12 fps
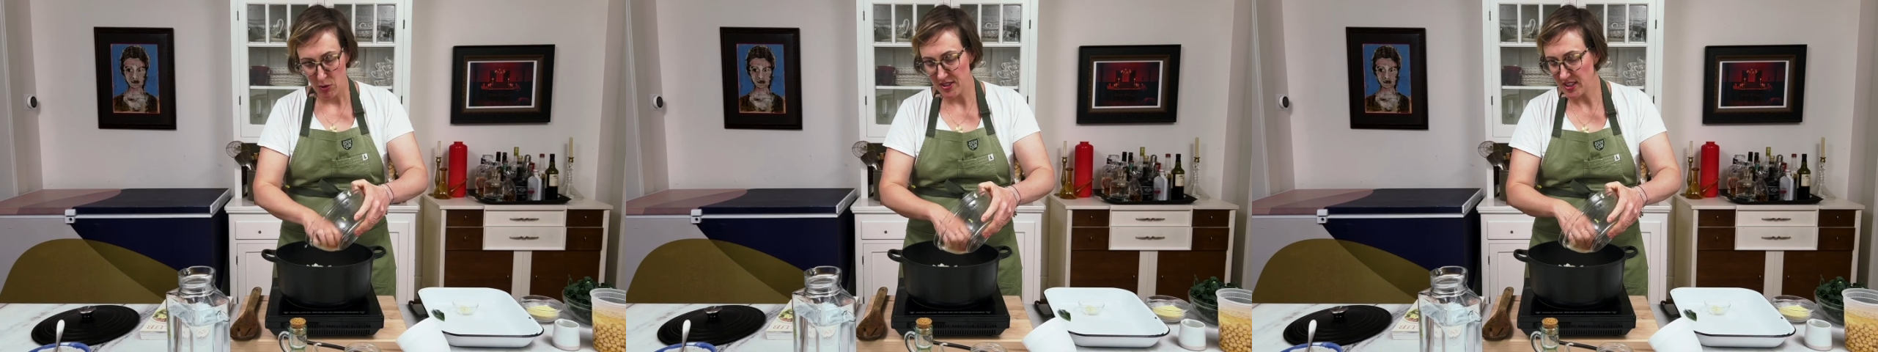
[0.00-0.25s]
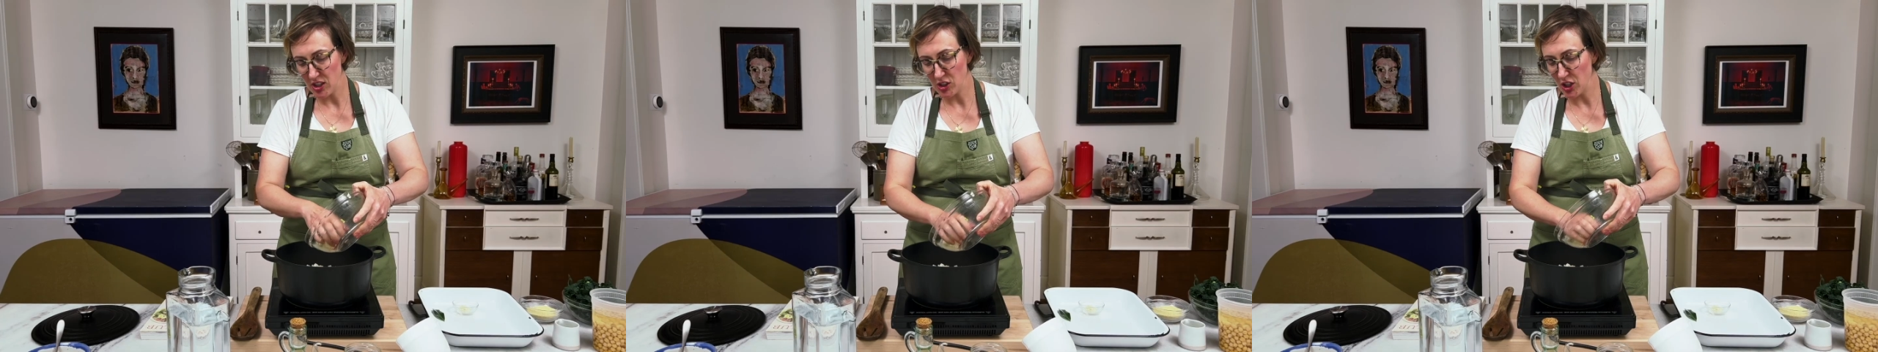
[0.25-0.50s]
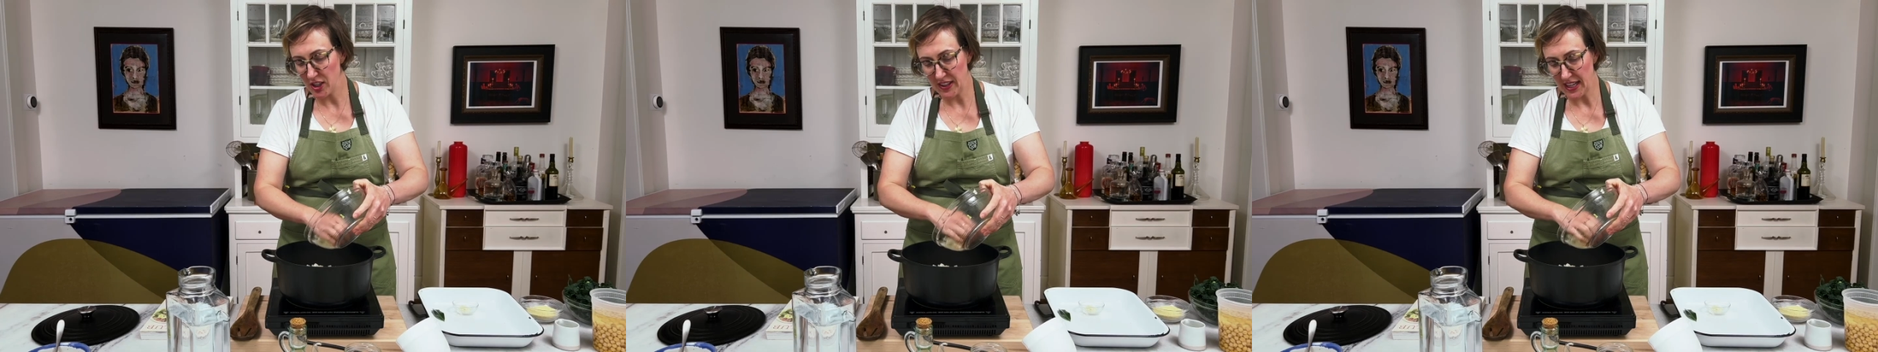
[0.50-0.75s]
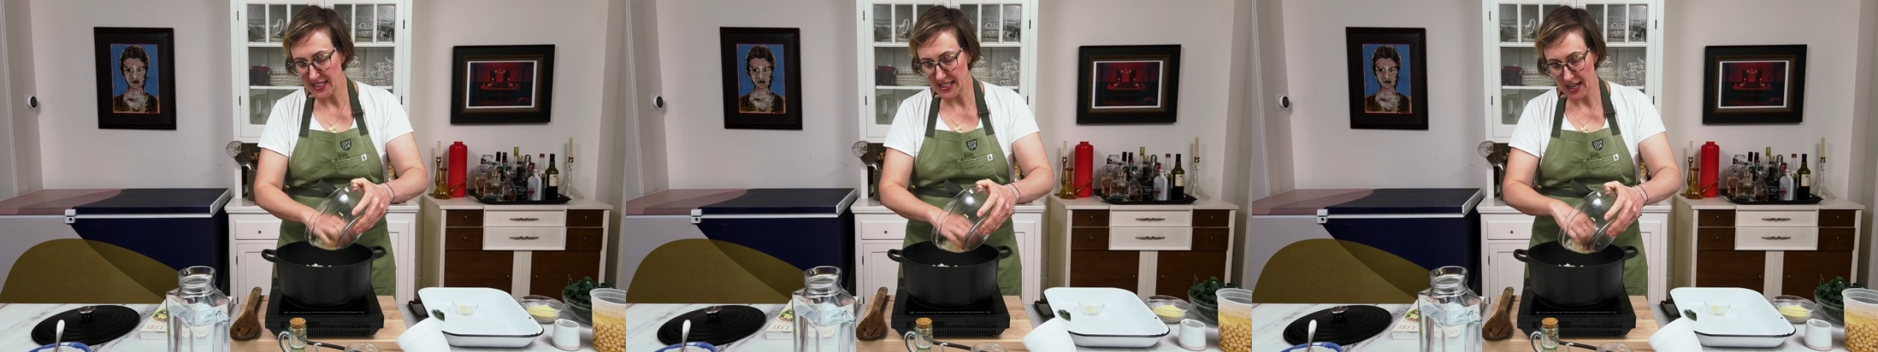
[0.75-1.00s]
just gonna cook
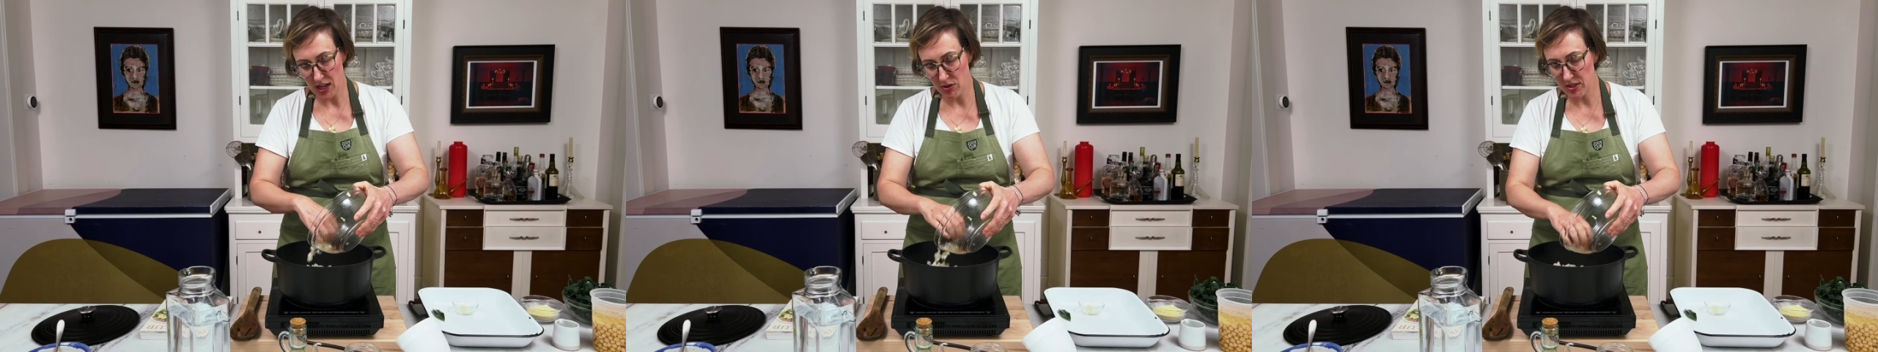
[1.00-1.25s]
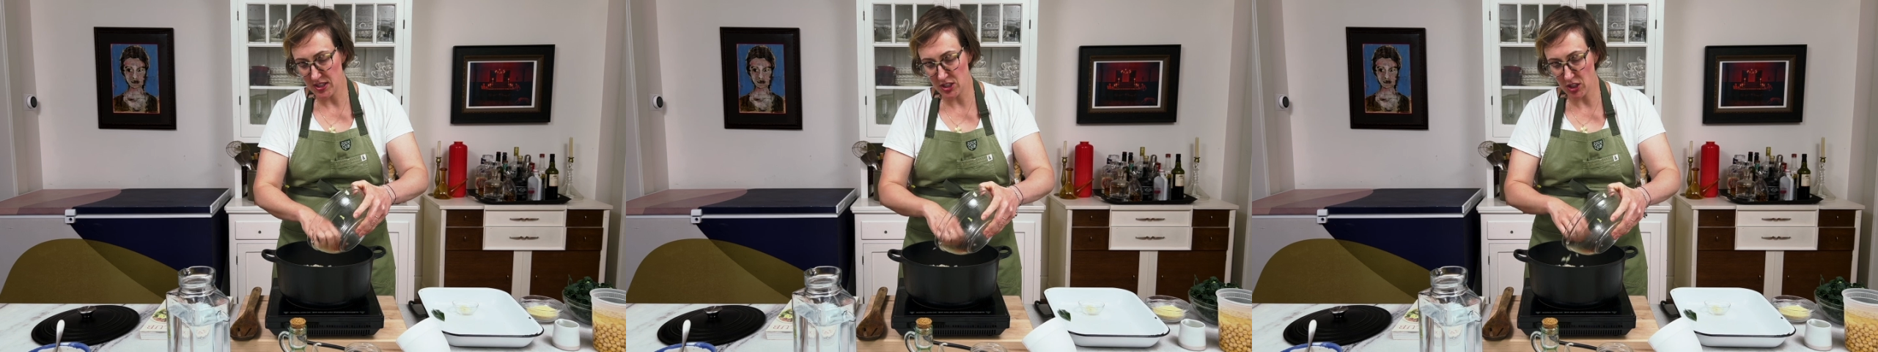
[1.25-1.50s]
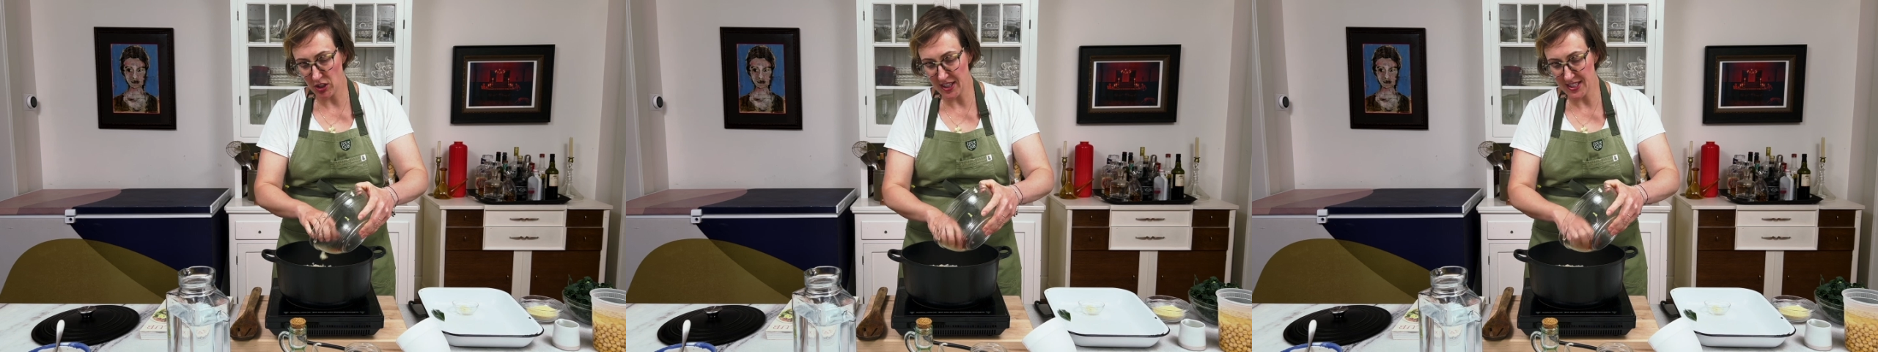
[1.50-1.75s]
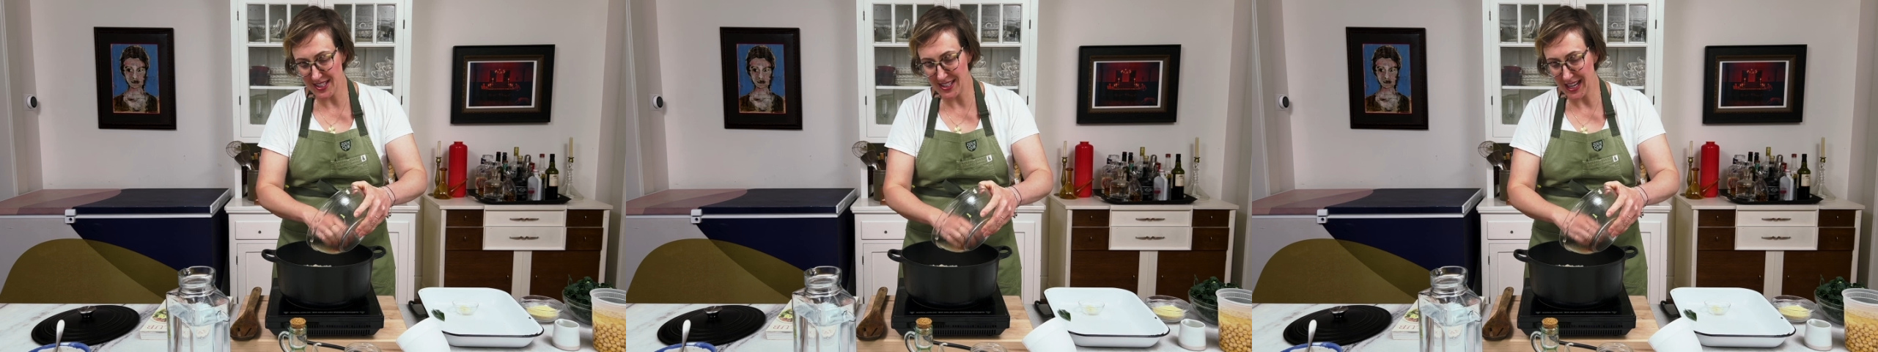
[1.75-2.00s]
that down until
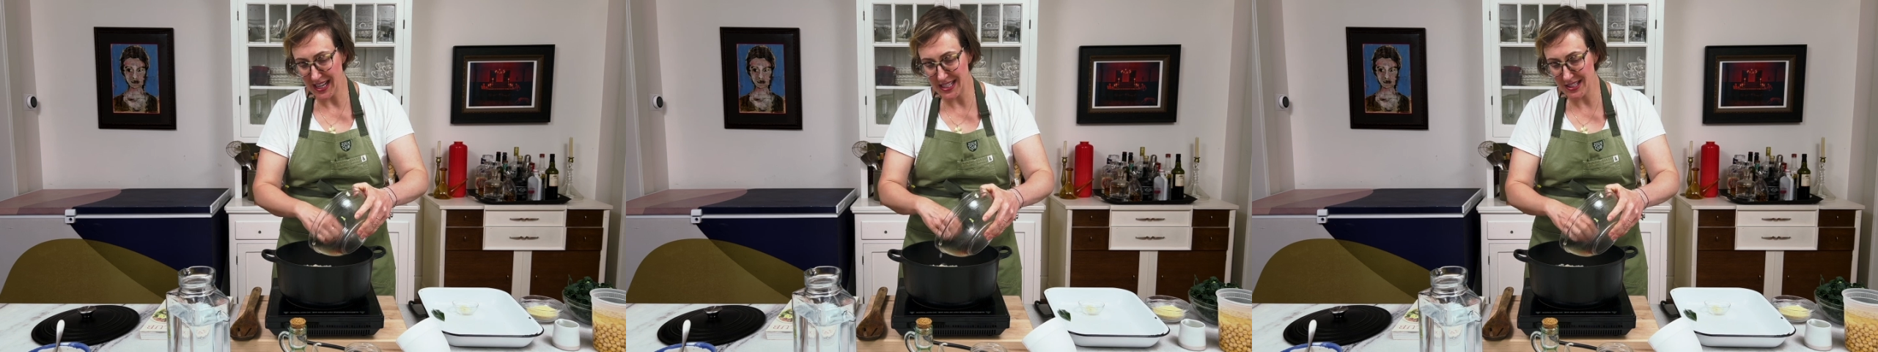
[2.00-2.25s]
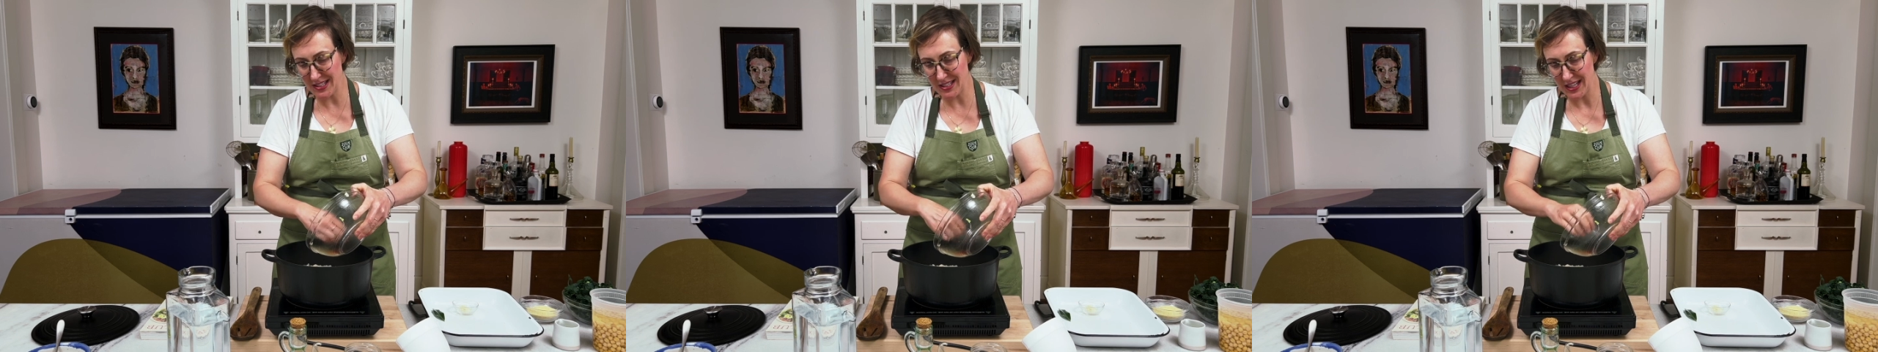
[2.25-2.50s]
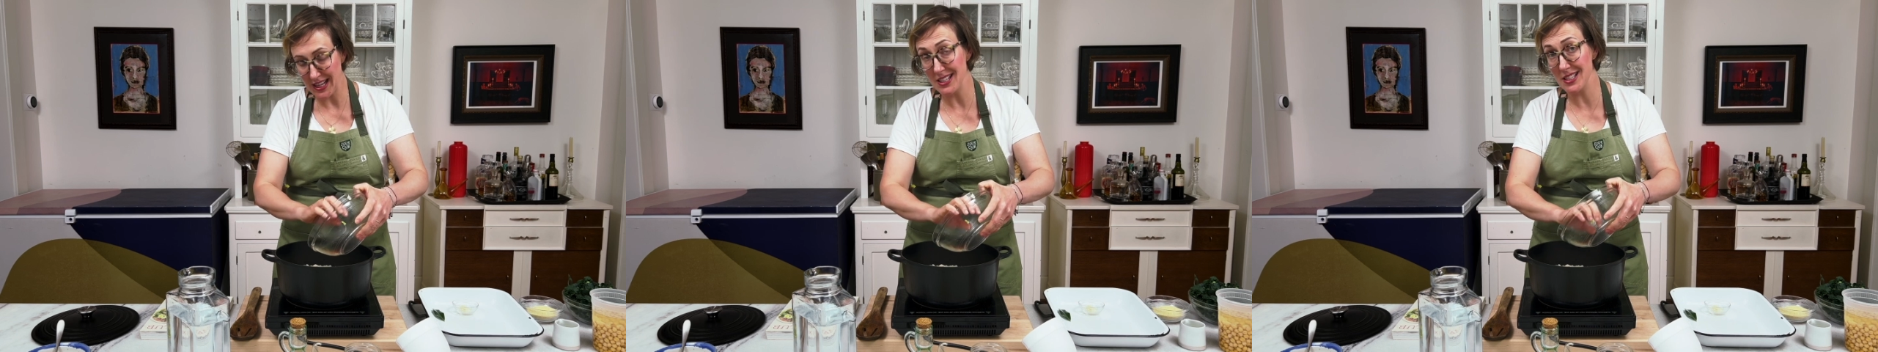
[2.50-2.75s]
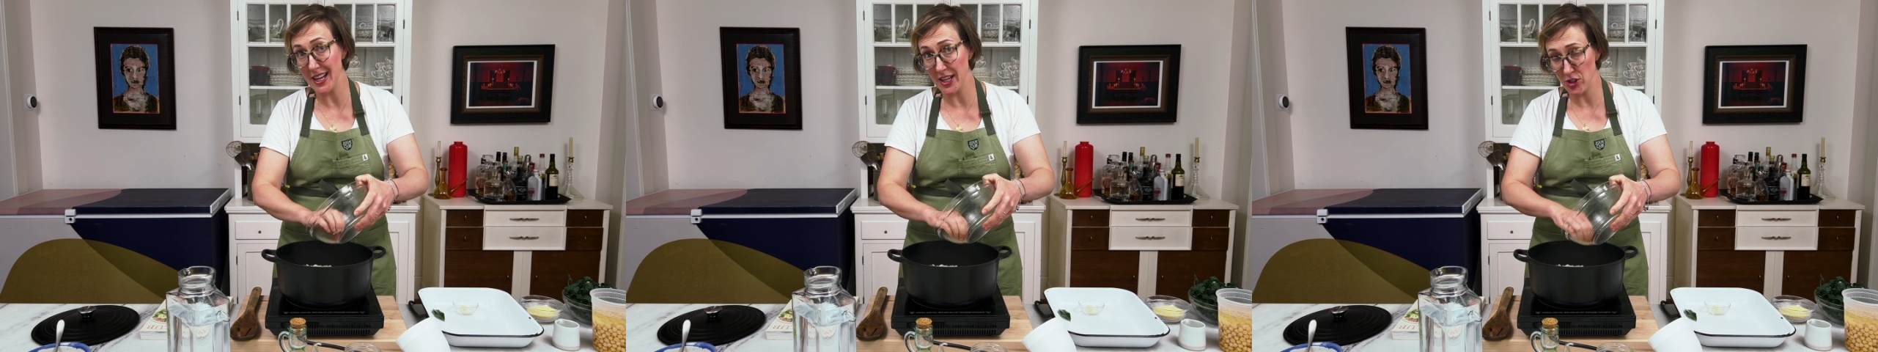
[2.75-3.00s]
it's nice
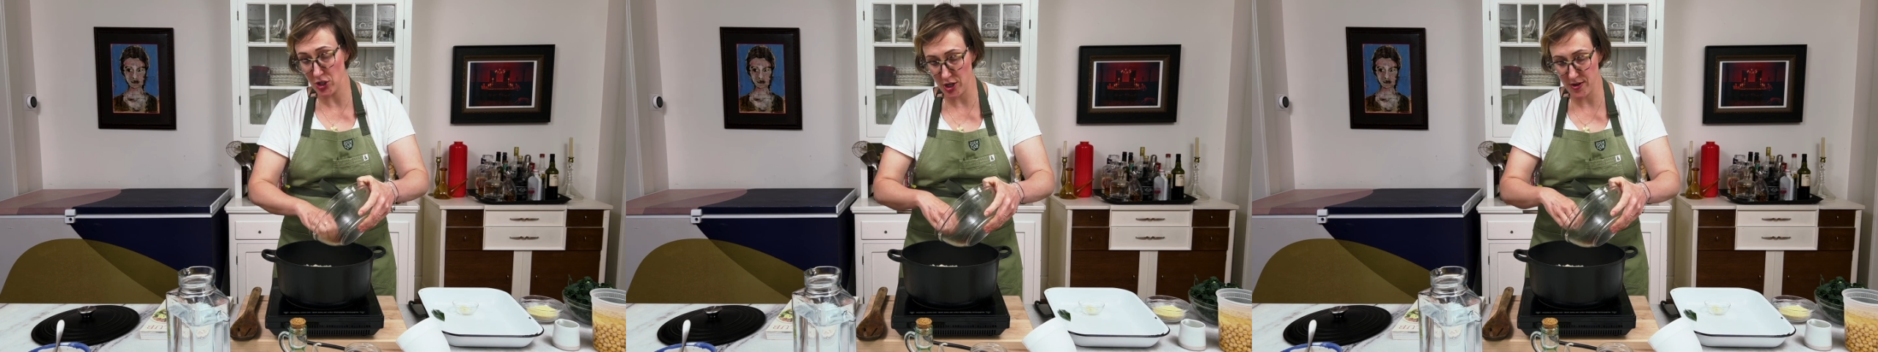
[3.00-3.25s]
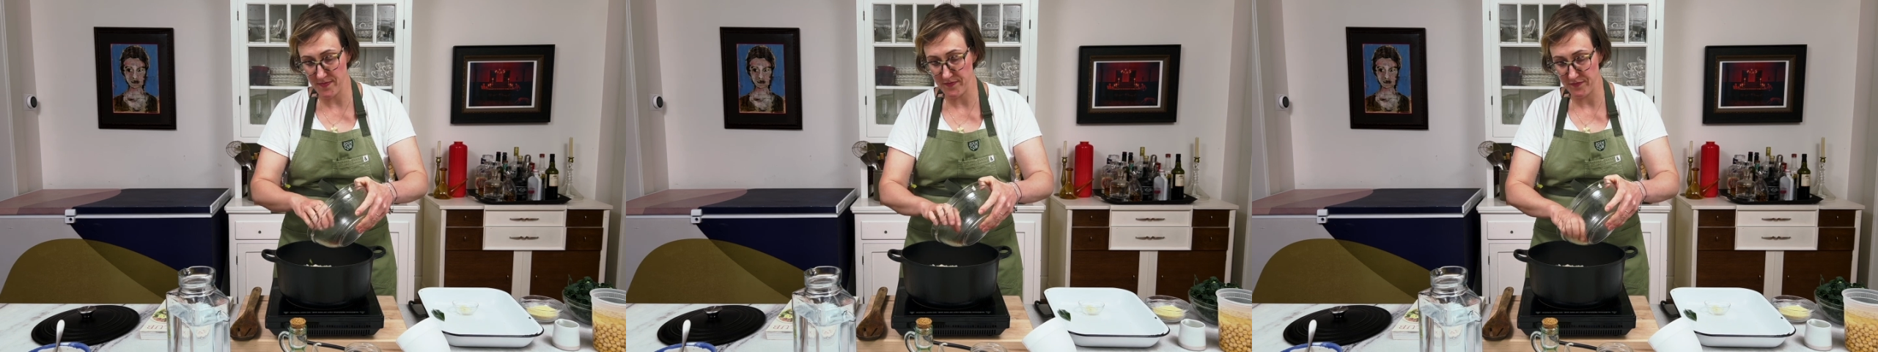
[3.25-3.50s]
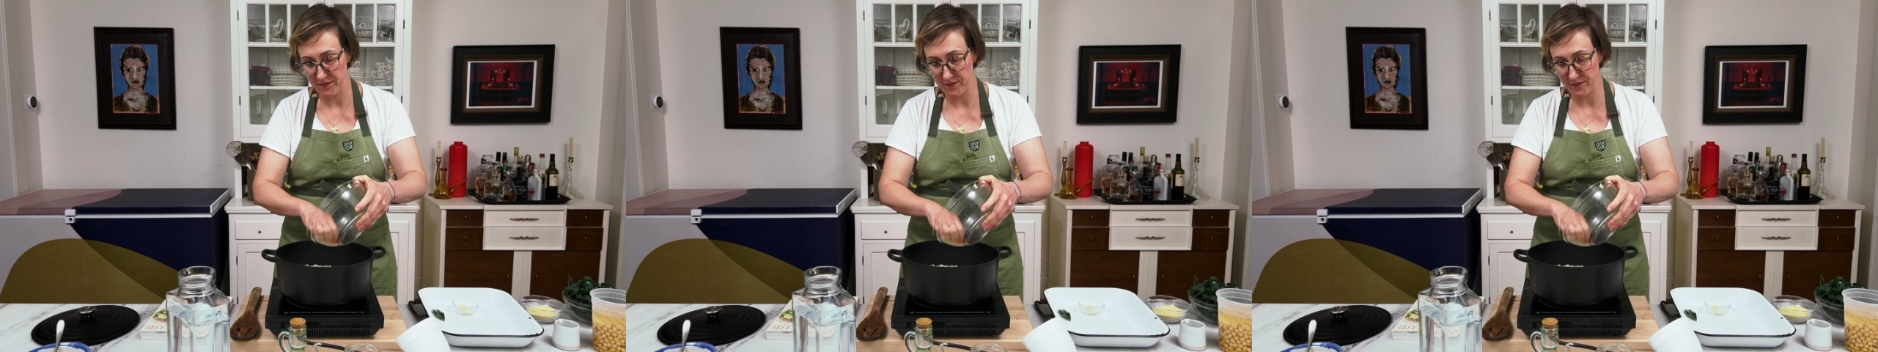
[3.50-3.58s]
and tender.